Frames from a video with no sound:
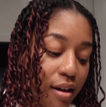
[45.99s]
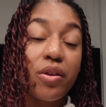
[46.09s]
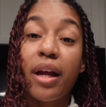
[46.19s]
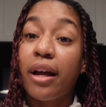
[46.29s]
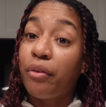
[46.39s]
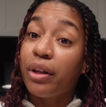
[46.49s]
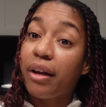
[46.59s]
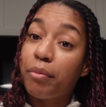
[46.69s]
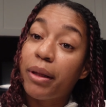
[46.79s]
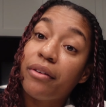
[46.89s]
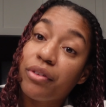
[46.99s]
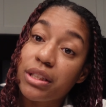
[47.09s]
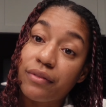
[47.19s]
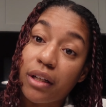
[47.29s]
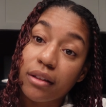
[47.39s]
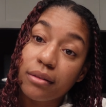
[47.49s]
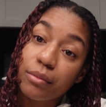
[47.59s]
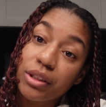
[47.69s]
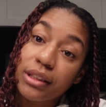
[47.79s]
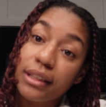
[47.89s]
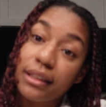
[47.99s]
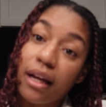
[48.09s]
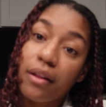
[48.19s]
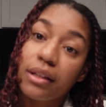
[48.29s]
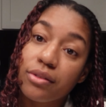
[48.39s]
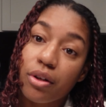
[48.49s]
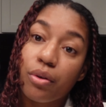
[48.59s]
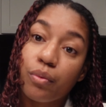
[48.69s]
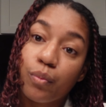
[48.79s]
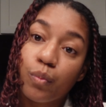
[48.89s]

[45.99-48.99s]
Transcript: So yeah, I don't really have a plan for this vlog. We're just gonna see how things go.